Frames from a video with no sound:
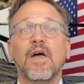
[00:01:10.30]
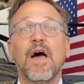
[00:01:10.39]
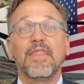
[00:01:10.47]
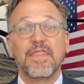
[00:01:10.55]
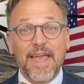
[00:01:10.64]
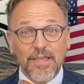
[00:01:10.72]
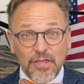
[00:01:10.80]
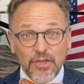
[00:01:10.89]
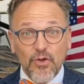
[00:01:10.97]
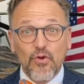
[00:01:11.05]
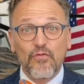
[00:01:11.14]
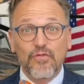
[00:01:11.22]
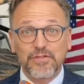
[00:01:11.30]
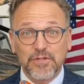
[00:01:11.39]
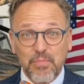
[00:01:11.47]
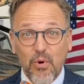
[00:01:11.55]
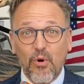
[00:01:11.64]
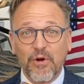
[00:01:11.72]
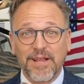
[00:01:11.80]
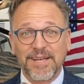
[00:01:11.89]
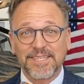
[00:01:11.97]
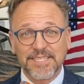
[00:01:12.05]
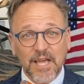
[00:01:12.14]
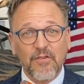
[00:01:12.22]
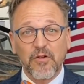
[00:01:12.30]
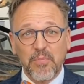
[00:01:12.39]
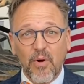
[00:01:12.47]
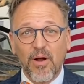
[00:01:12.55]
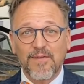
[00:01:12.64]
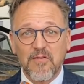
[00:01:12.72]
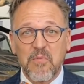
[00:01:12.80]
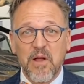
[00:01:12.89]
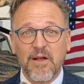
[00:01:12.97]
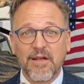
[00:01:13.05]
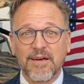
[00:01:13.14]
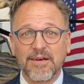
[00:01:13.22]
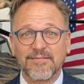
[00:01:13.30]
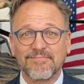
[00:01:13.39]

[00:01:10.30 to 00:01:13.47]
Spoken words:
Thank you for supporting Discovery Park of America.